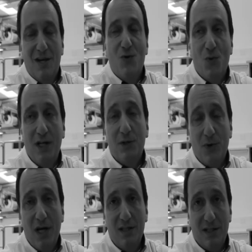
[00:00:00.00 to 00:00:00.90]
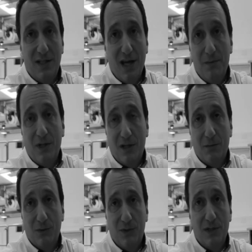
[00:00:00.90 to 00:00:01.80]
When it rains, it happened a
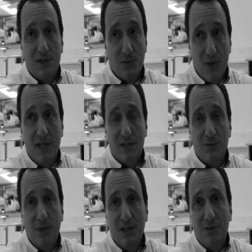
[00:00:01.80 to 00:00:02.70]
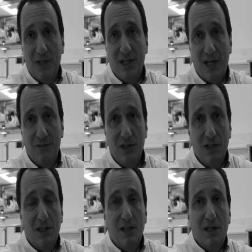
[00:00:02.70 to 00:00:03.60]
couple of times, it rains really heavy,
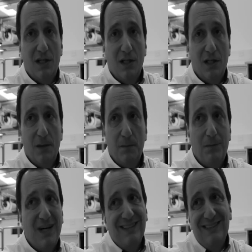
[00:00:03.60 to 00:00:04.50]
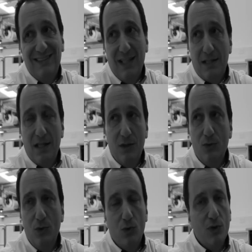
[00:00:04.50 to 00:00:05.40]
but let's say
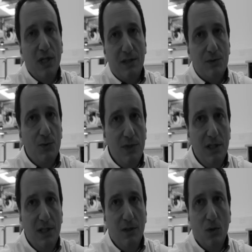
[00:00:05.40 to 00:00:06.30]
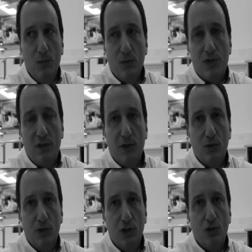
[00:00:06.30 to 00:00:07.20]
you could get really almost every
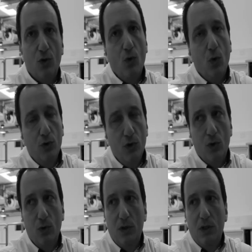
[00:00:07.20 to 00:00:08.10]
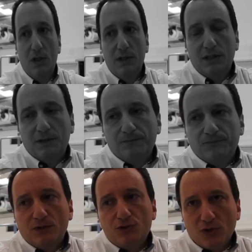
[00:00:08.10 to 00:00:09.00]
condition, although the
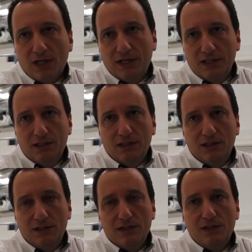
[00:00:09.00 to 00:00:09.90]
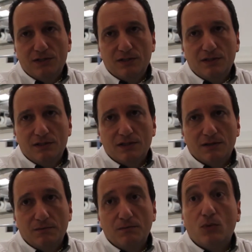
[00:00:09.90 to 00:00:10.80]
dry is
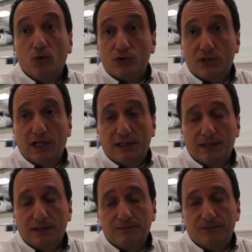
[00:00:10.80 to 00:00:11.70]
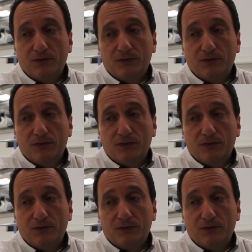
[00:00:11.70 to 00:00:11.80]
the most likely.